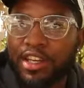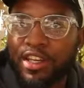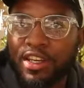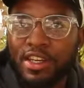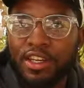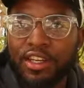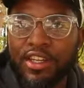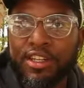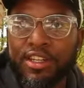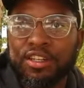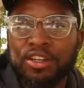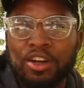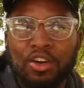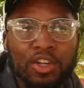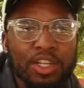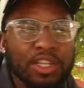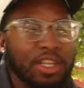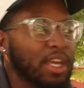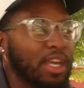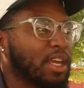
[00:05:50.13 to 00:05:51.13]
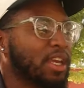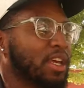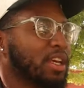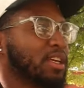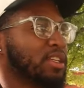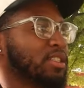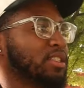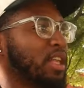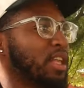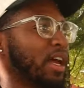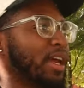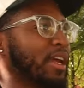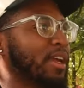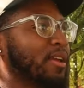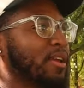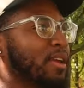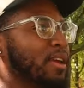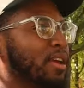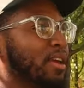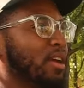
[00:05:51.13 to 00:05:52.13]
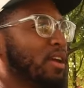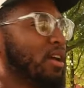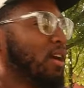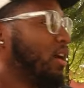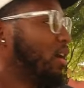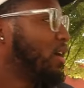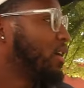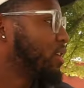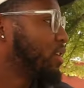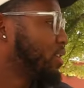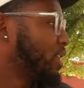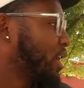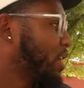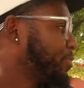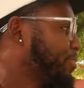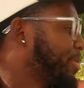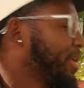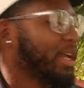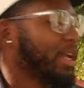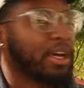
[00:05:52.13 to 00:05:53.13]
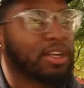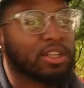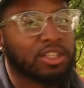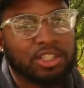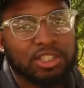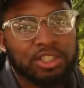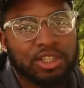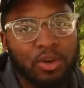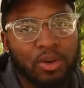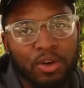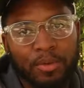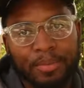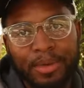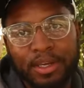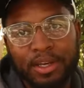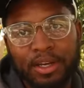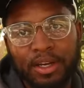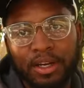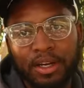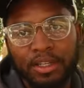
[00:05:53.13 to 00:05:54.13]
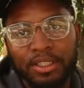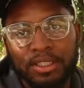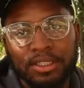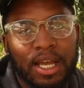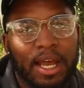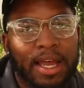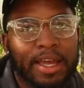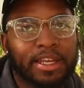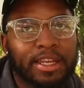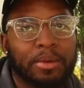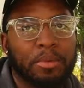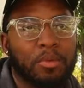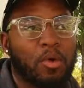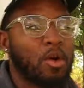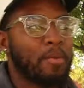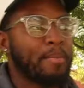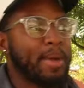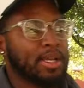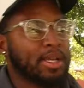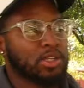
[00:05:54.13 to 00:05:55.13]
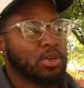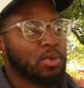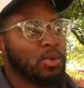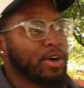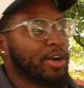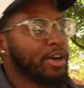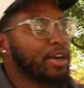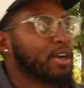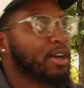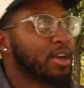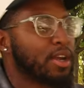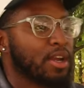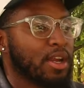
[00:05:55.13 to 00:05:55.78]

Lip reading: good. Only thing is, like, things been kind of slower because I end up going back to work.